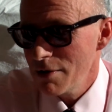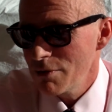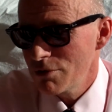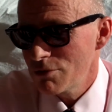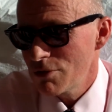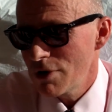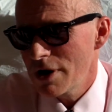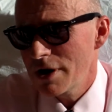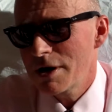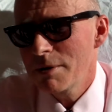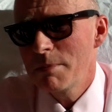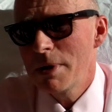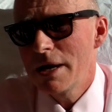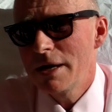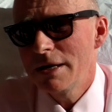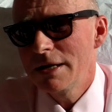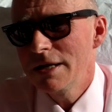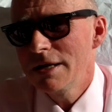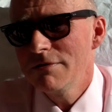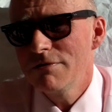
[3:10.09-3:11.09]
I would
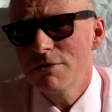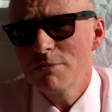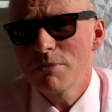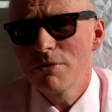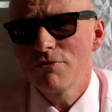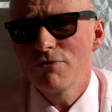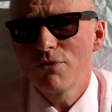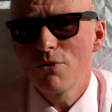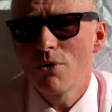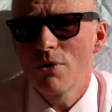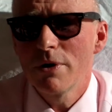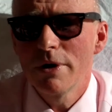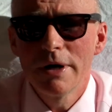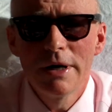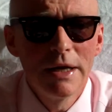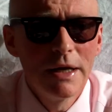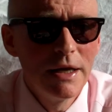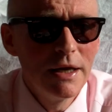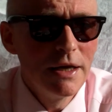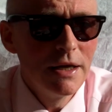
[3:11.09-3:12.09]
recommend, even
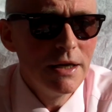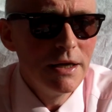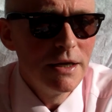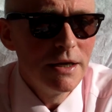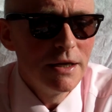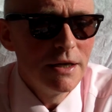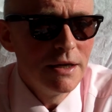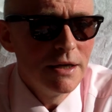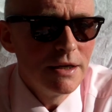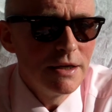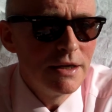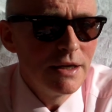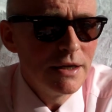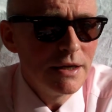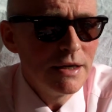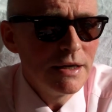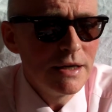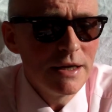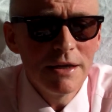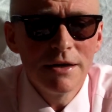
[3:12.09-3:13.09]
before
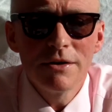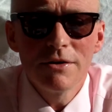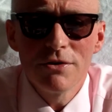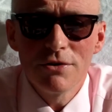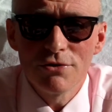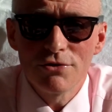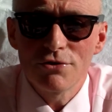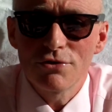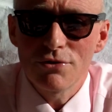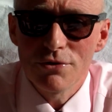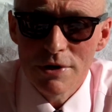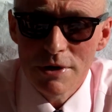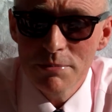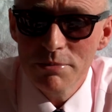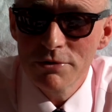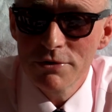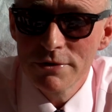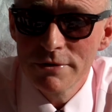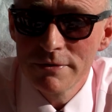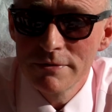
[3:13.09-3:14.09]
getting into the
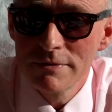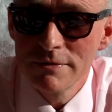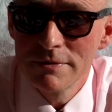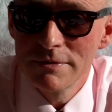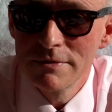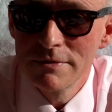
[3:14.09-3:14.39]
script